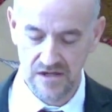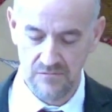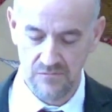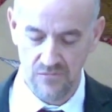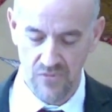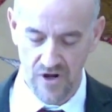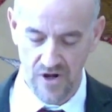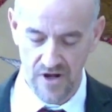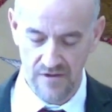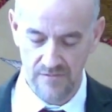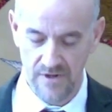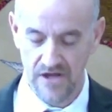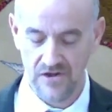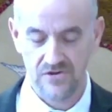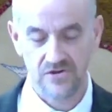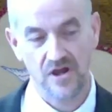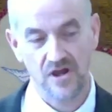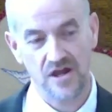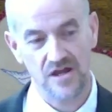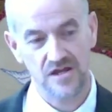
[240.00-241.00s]
brought about
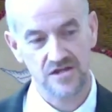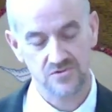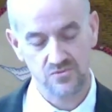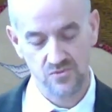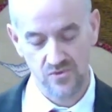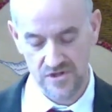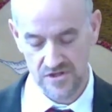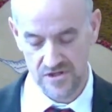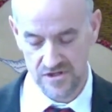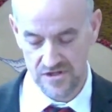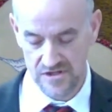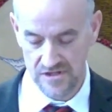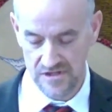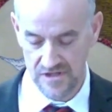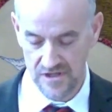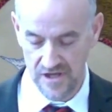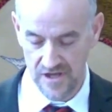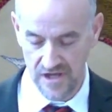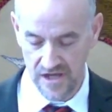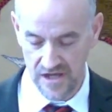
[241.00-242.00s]
God's will
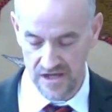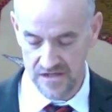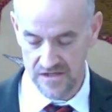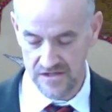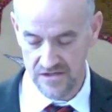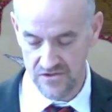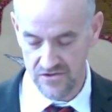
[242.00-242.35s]
and